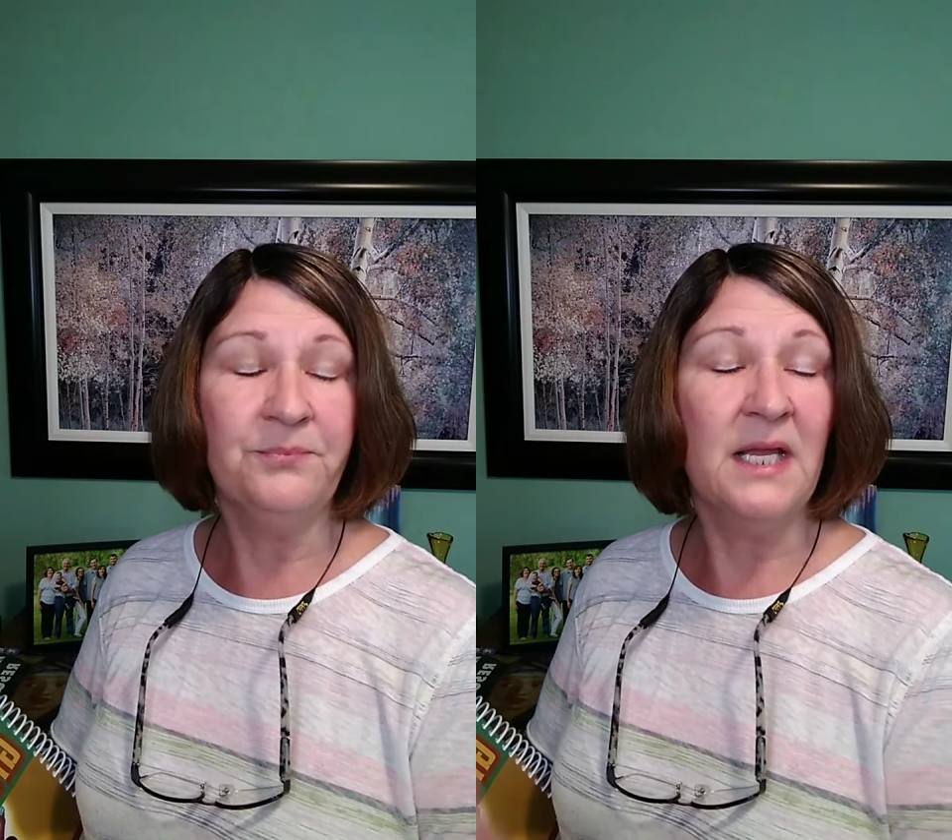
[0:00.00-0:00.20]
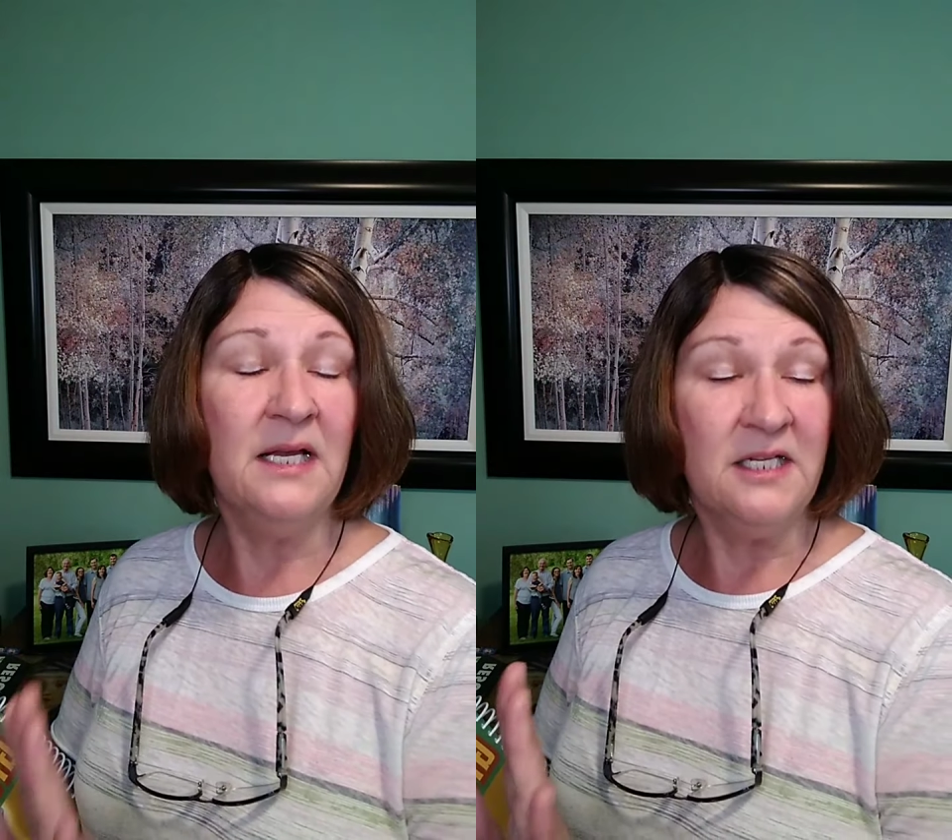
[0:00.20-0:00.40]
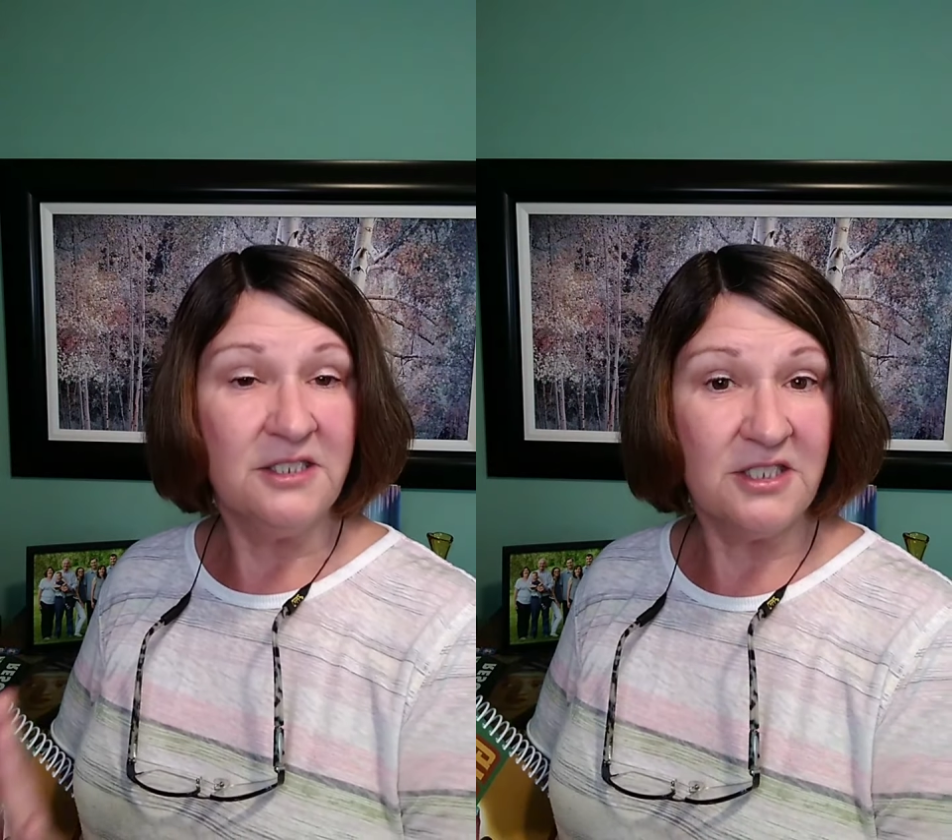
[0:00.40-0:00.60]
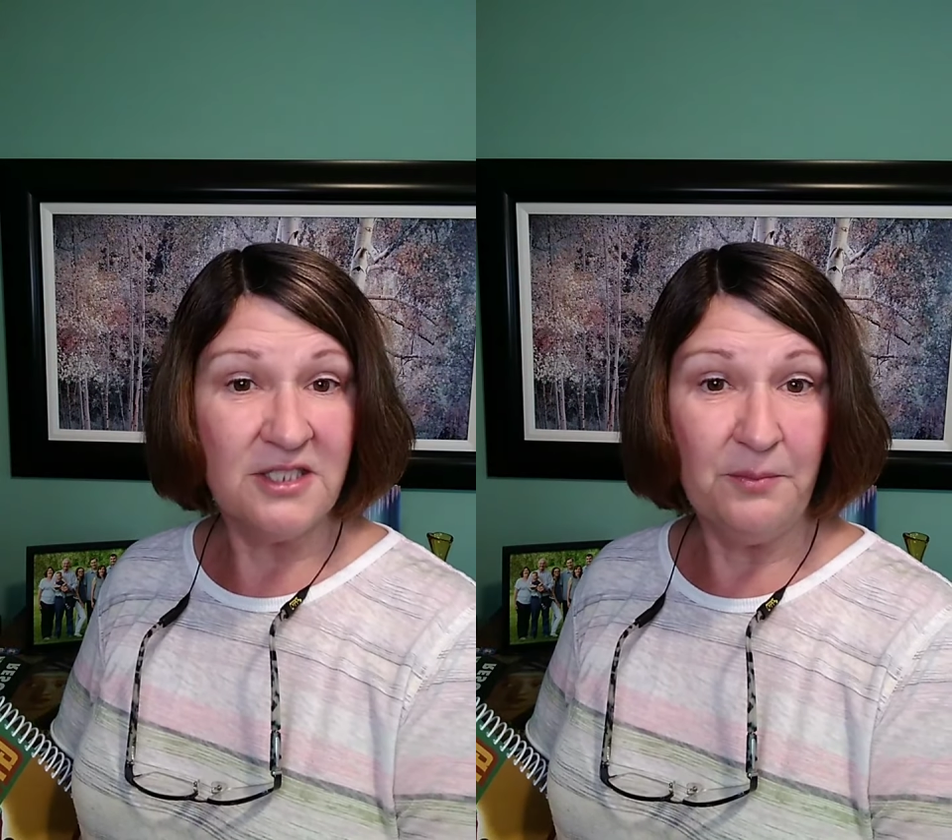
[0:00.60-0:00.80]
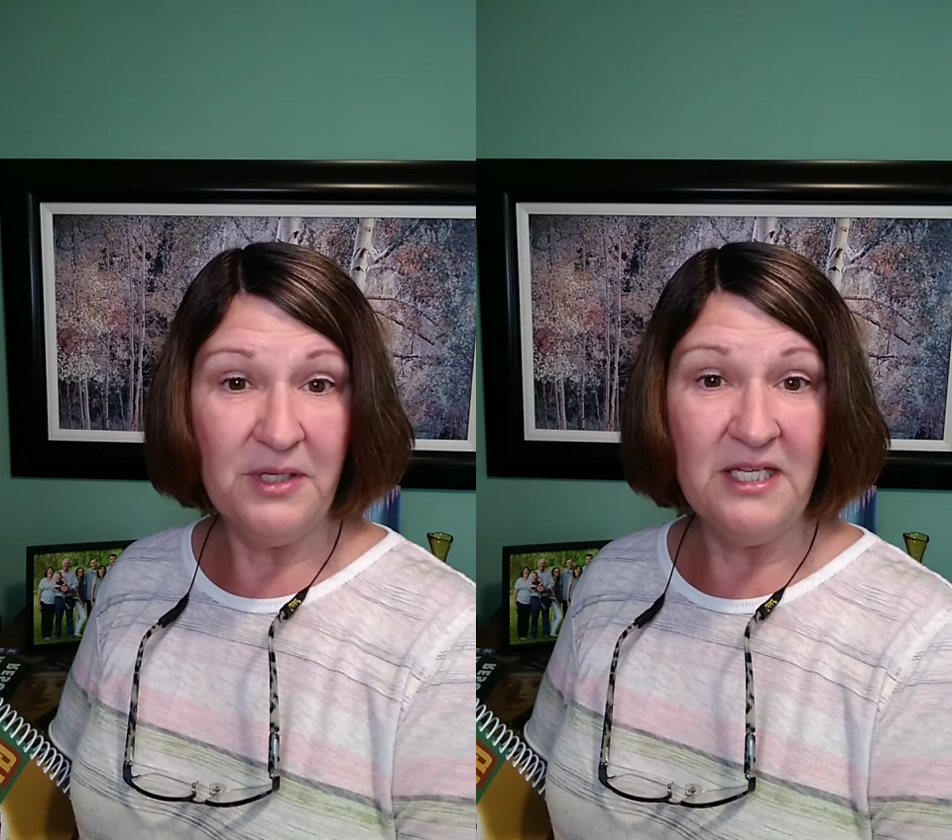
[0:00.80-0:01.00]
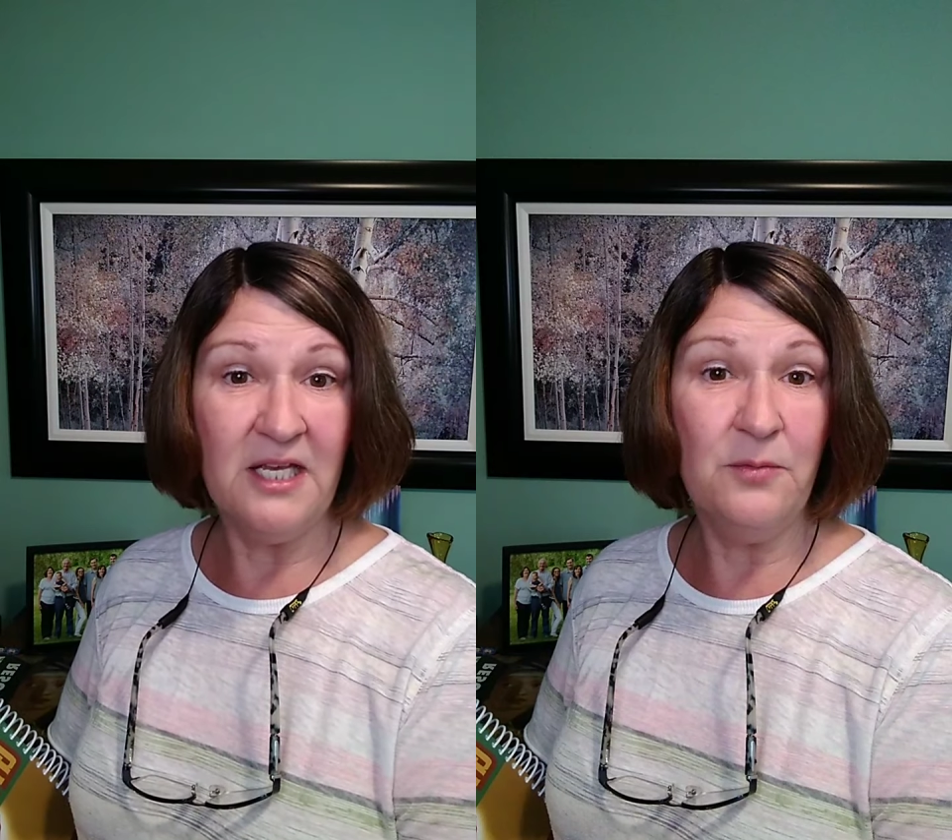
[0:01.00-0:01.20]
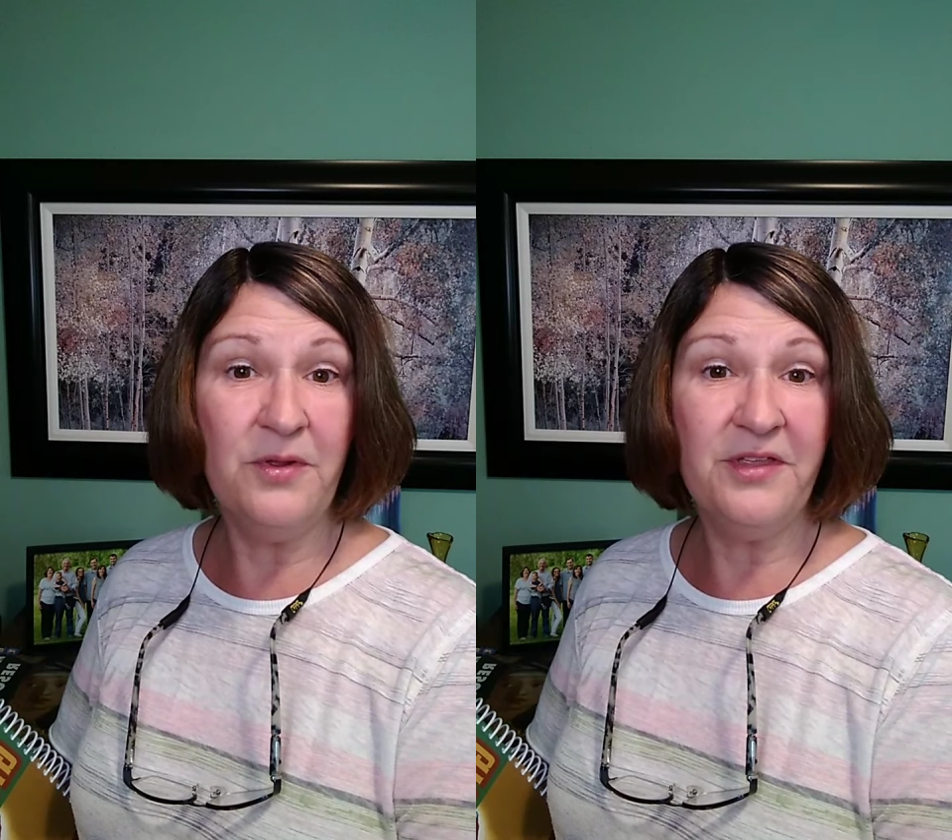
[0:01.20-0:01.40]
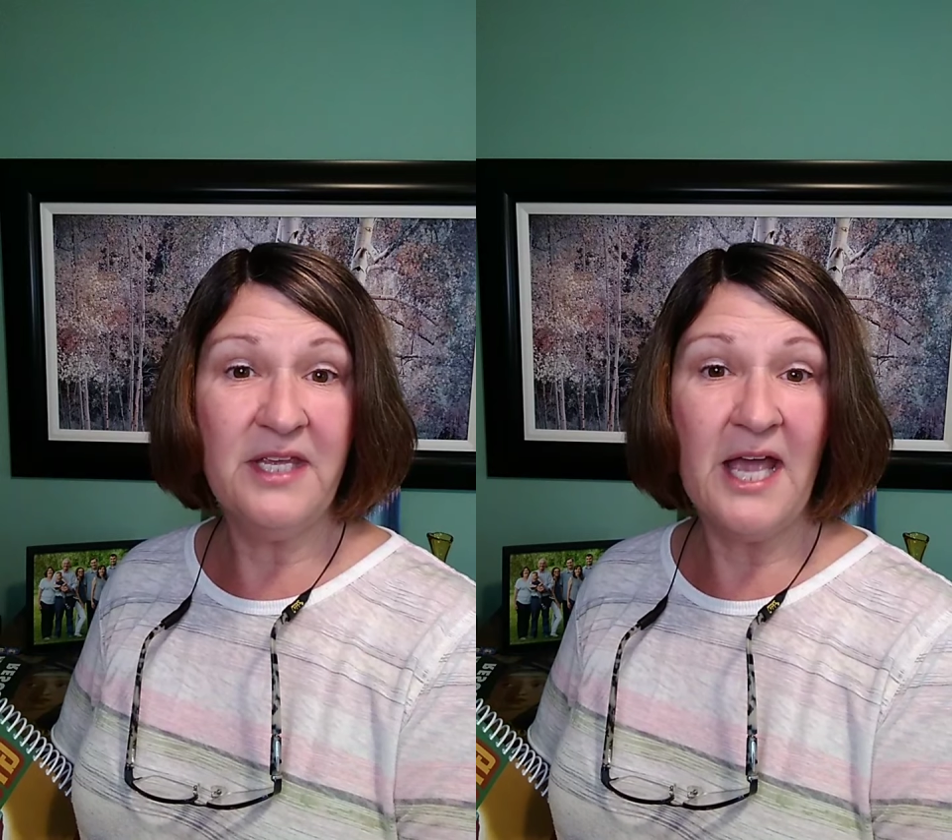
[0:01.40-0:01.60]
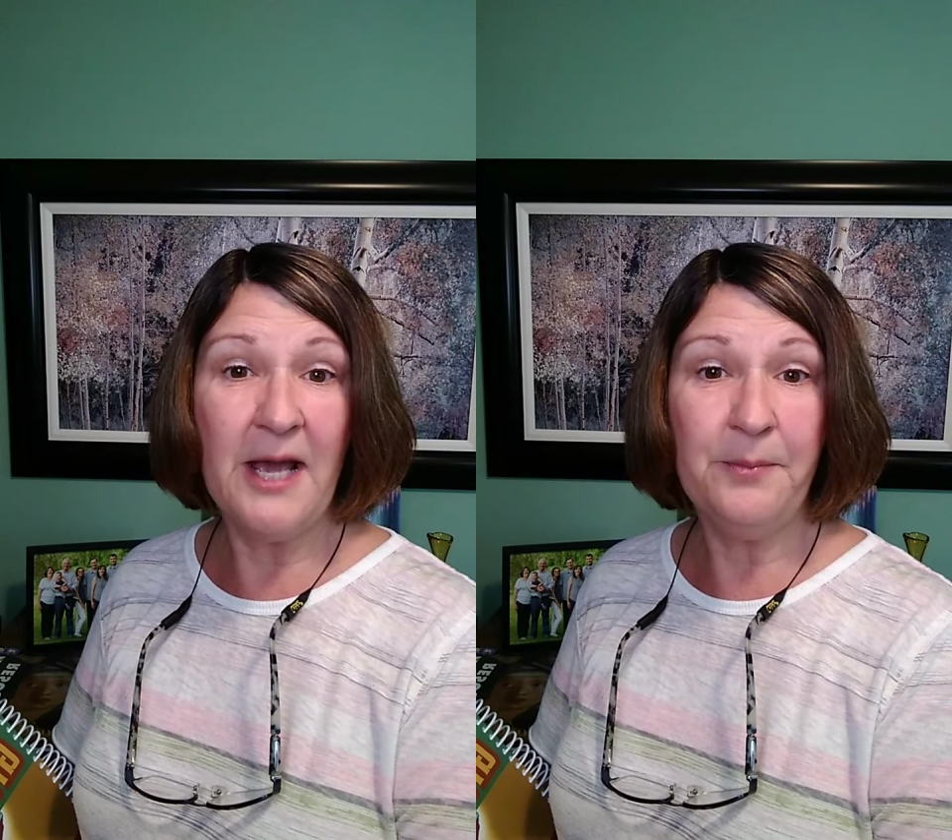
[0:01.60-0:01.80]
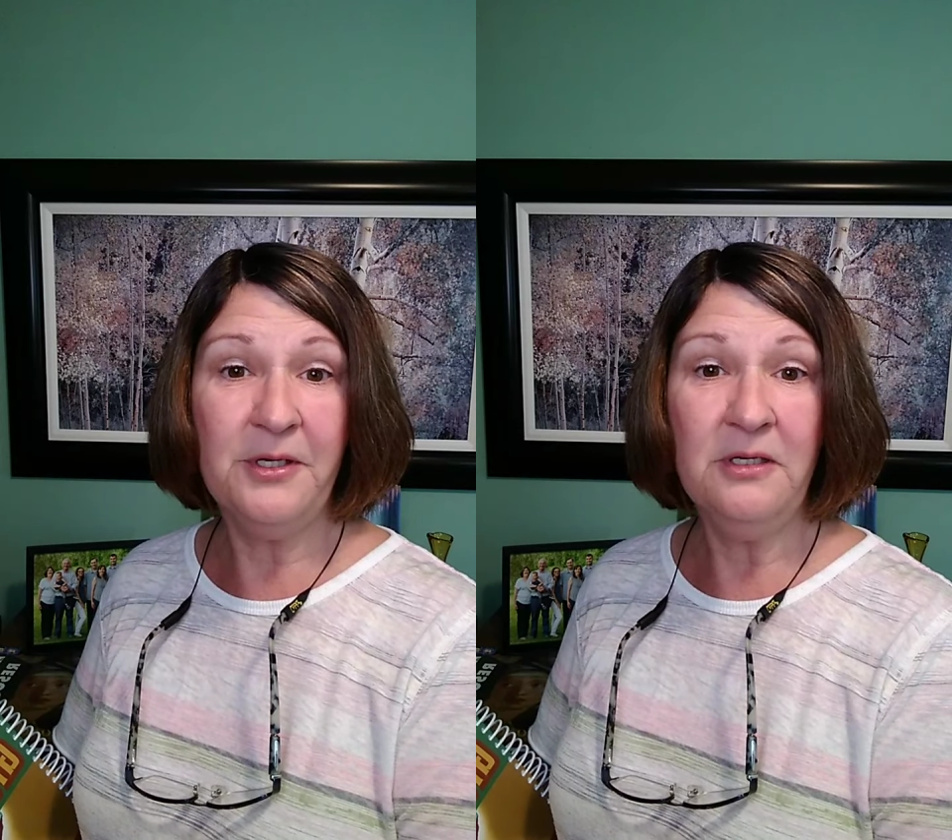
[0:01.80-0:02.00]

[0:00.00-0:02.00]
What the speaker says: Does it begin with a capital?